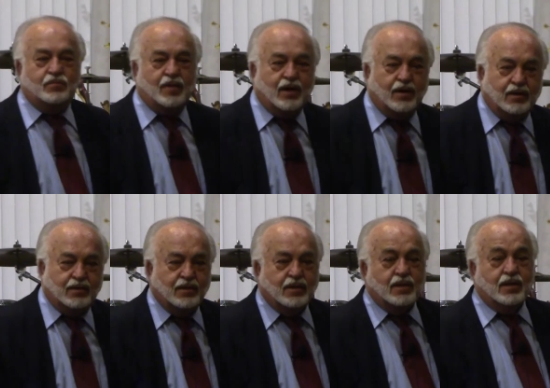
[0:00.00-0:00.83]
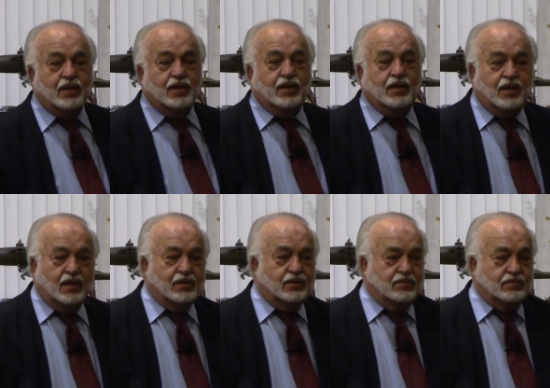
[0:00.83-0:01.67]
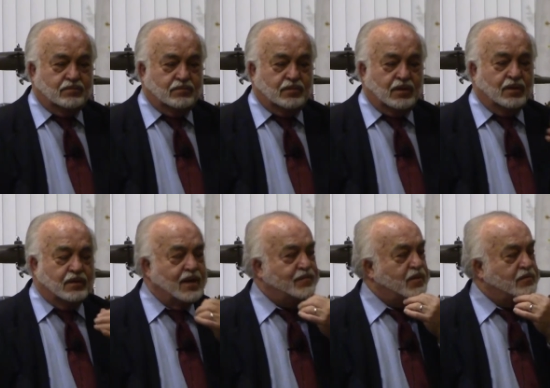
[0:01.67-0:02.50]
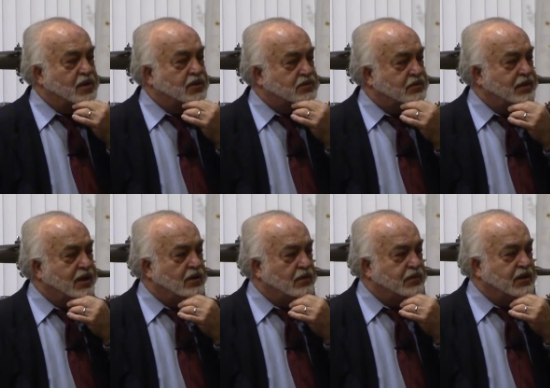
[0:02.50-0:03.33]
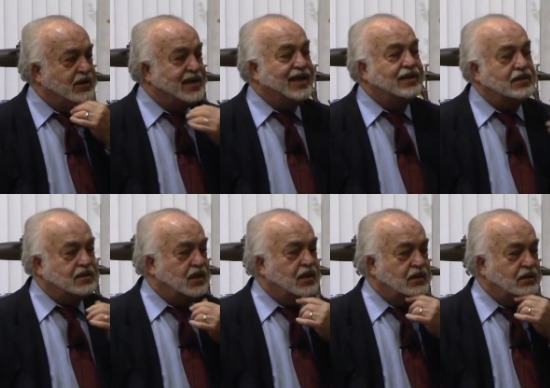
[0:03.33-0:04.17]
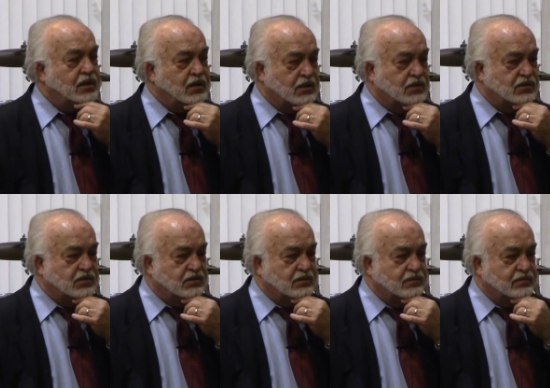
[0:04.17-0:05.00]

married, and in a couple of months from now, it'll be 19 years.